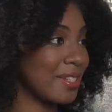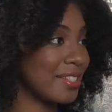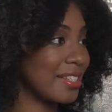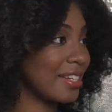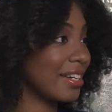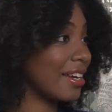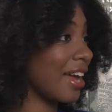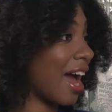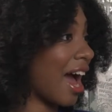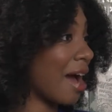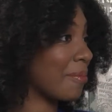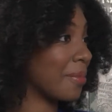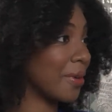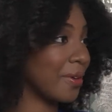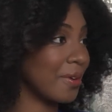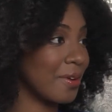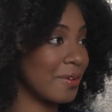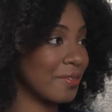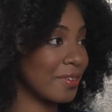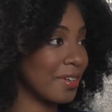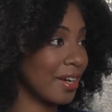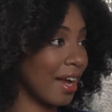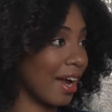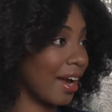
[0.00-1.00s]
It didn't happen
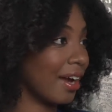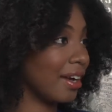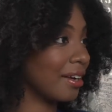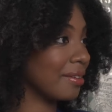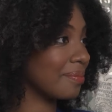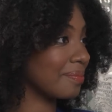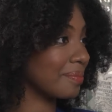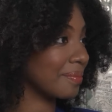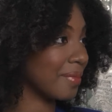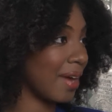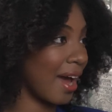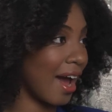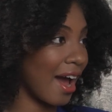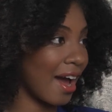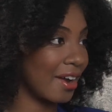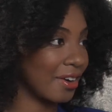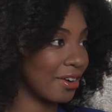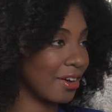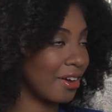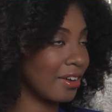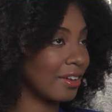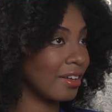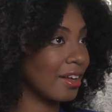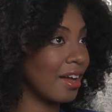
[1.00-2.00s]
overnight
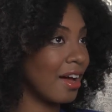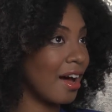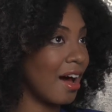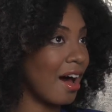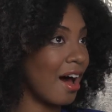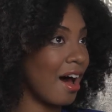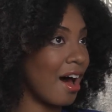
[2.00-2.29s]
at all.